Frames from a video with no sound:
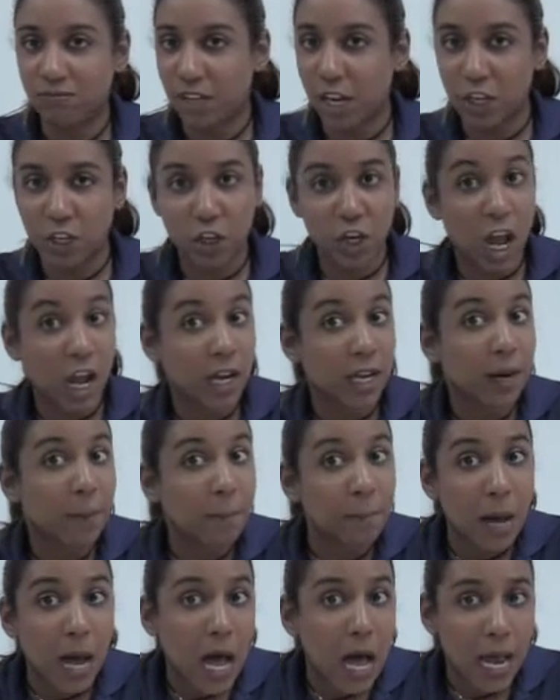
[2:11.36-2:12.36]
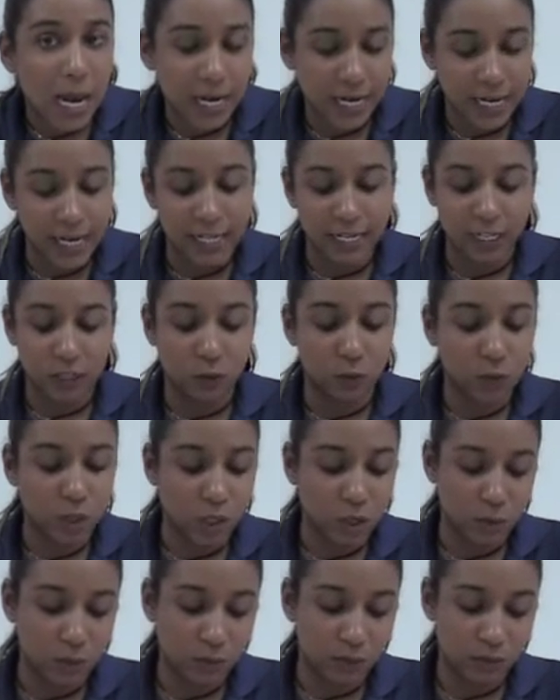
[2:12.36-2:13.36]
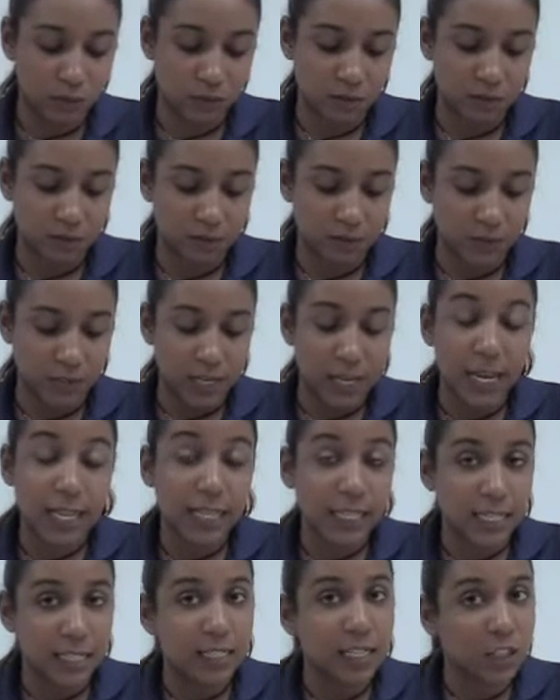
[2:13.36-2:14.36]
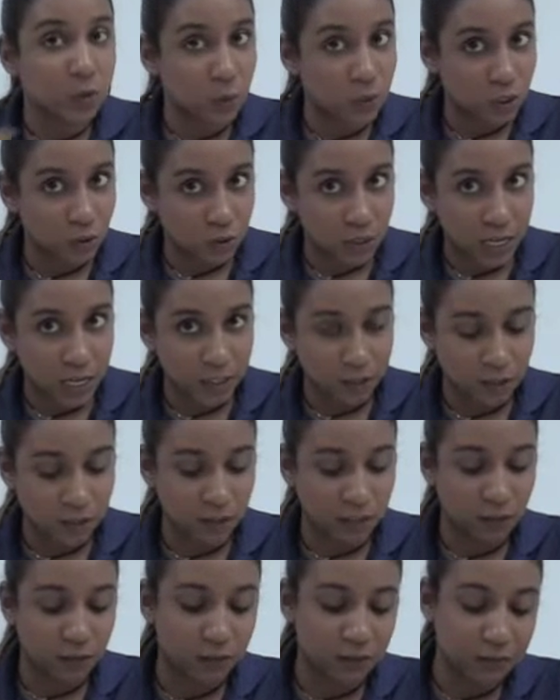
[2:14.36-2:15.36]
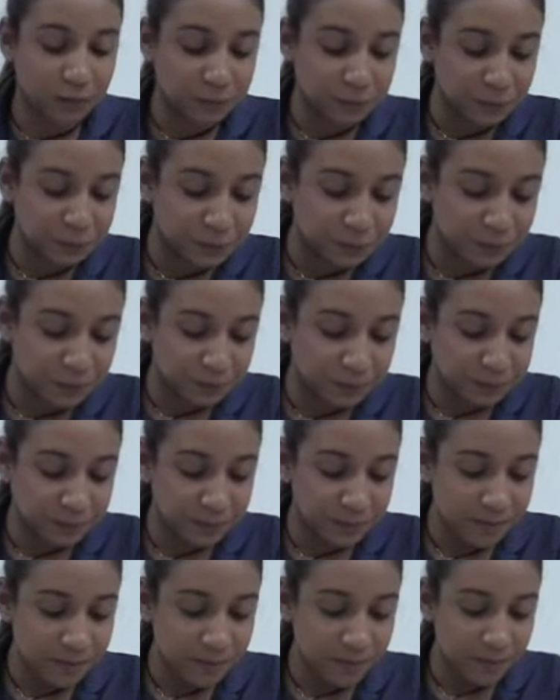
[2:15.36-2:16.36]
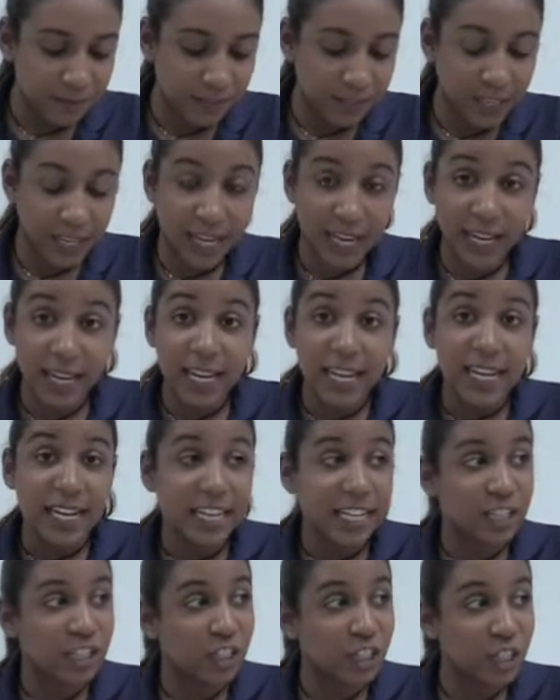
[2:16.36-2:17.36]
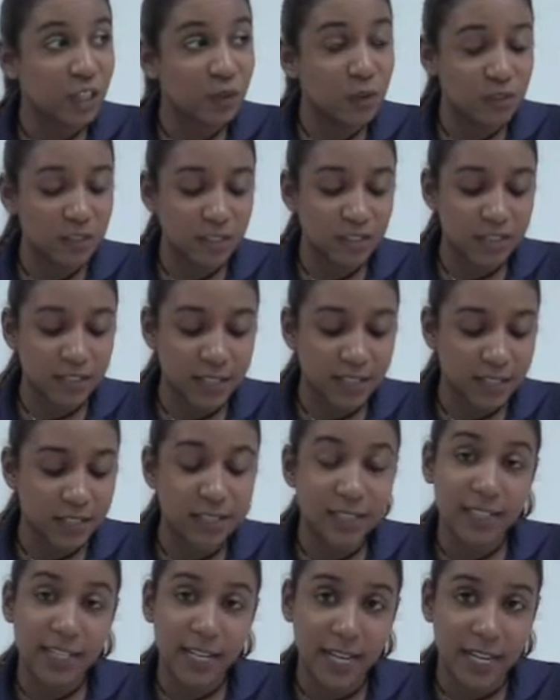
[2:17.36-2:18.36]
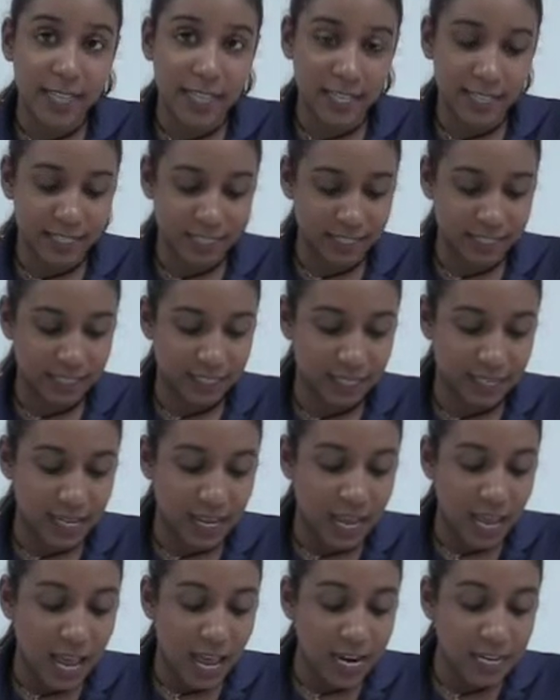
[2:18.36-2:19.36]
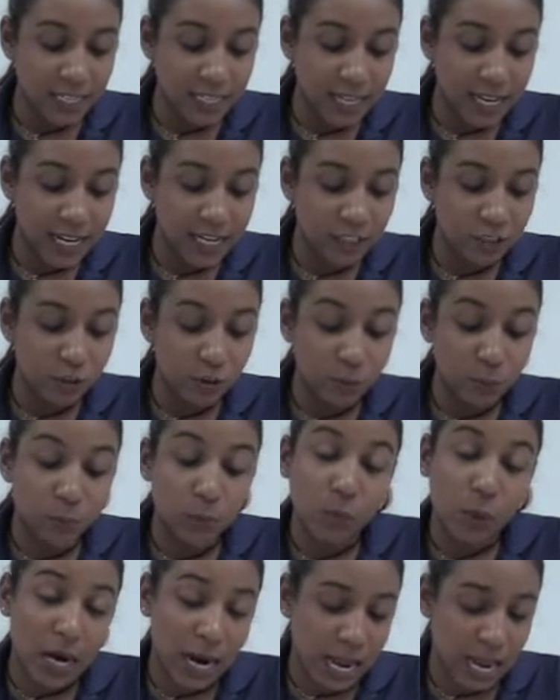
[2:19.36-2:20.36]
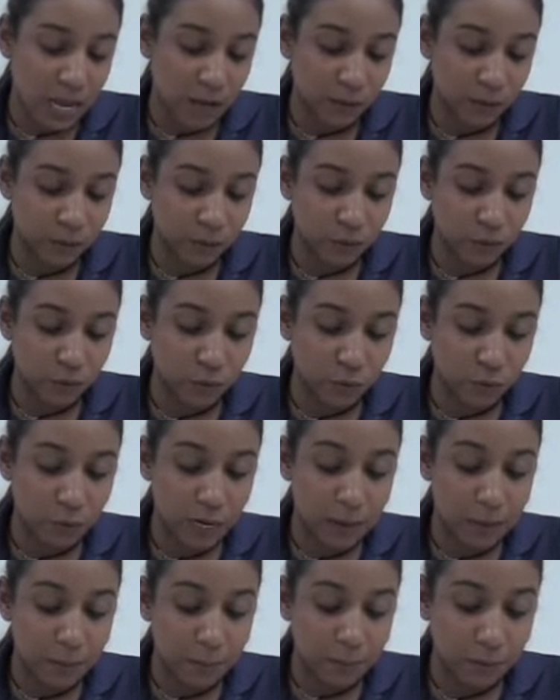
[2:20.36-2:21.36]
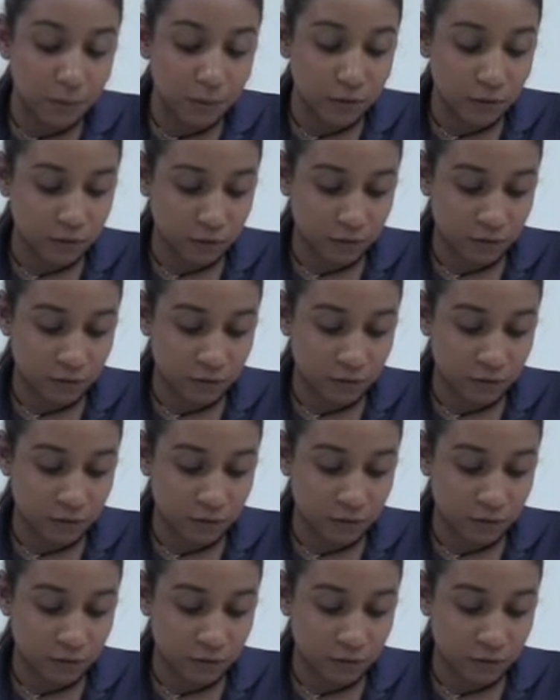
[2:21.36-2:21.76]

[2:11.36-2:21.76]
and you're not going to buy any new clothes. At least that's what you tell yourself. Okay? It's used in a sentence like this. I like to browse through a book